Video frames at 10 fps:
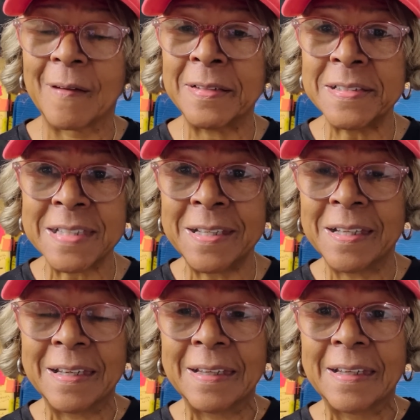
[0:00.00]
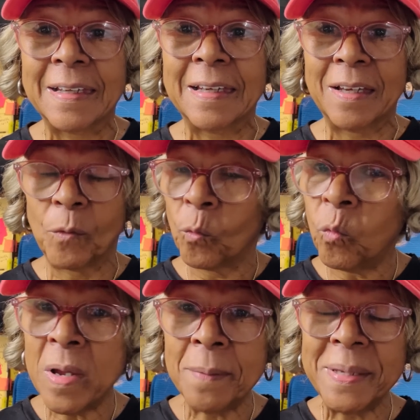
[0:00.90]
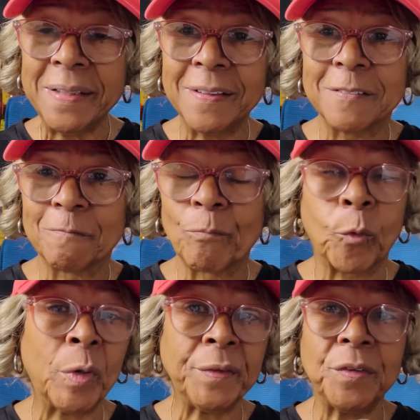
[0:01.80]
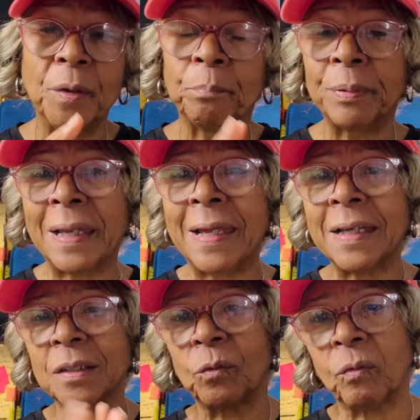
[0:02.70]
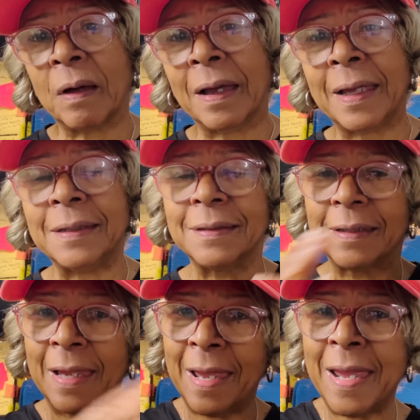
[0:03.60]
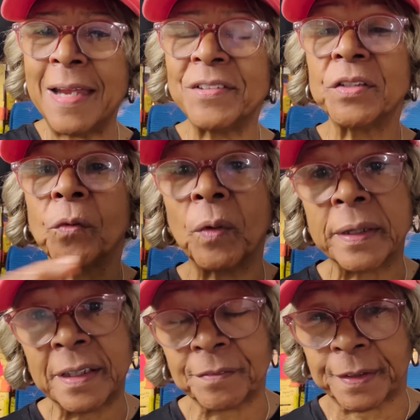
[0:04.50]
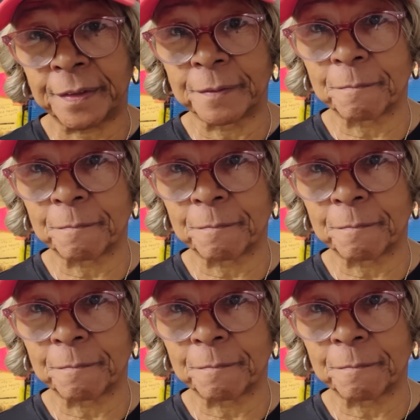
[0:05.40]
You see? Women, whether you're black, white, Asian, whatever,